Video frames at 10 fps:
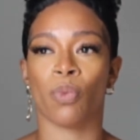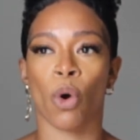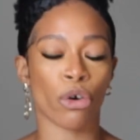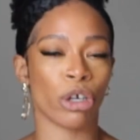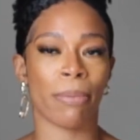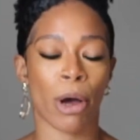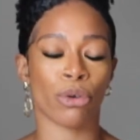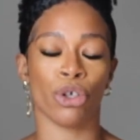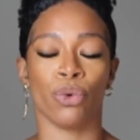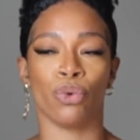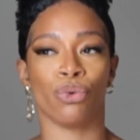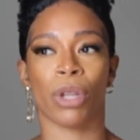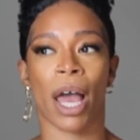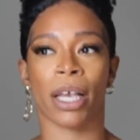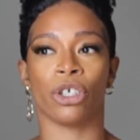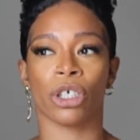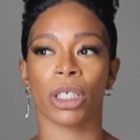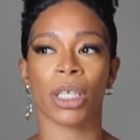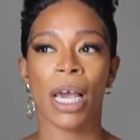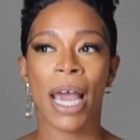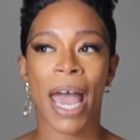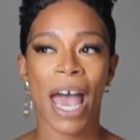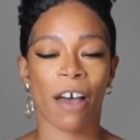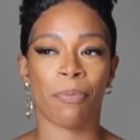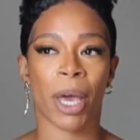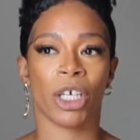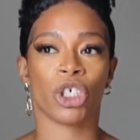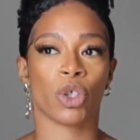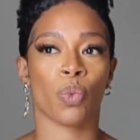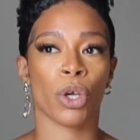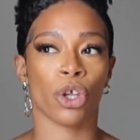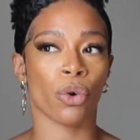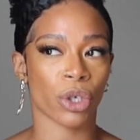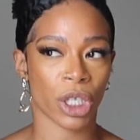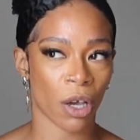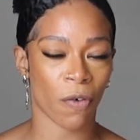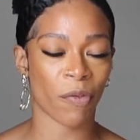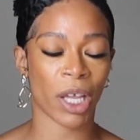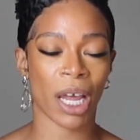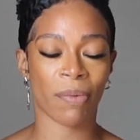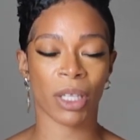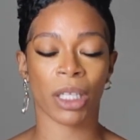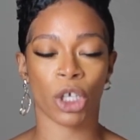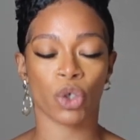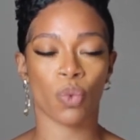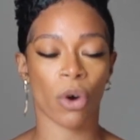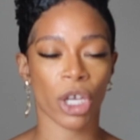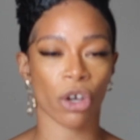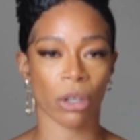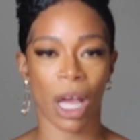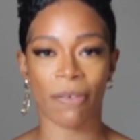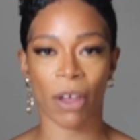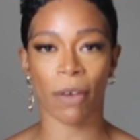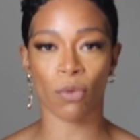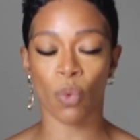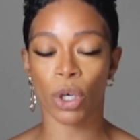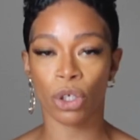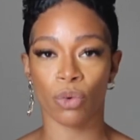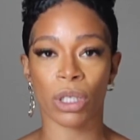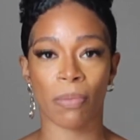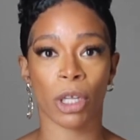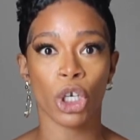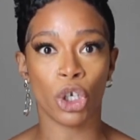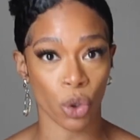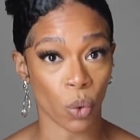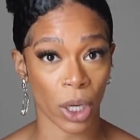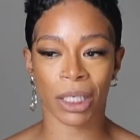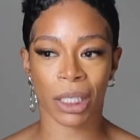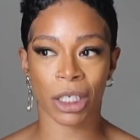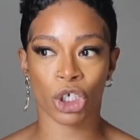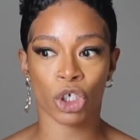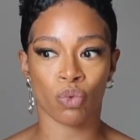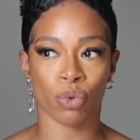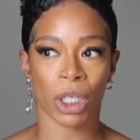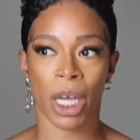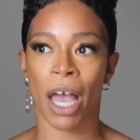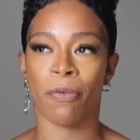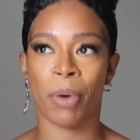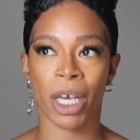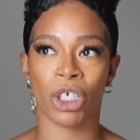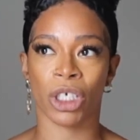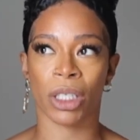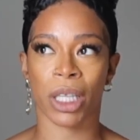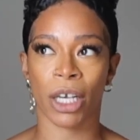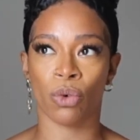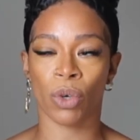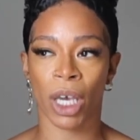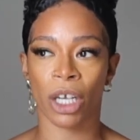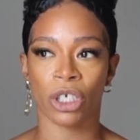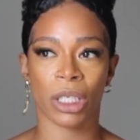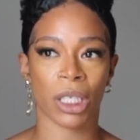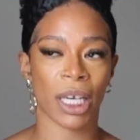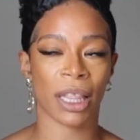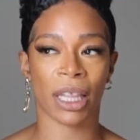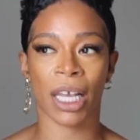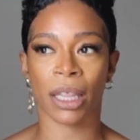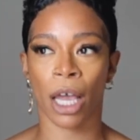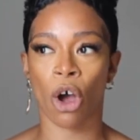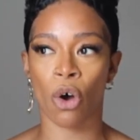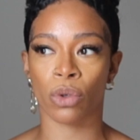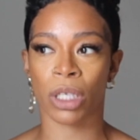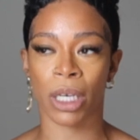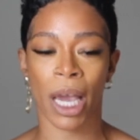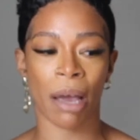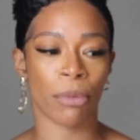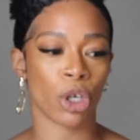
worried about you. Like just have patience with yourself and everything that you want in your life. Like if you want to do something, do it. Basically just really have patience. Like you can't just sit and think like, oh, today I'm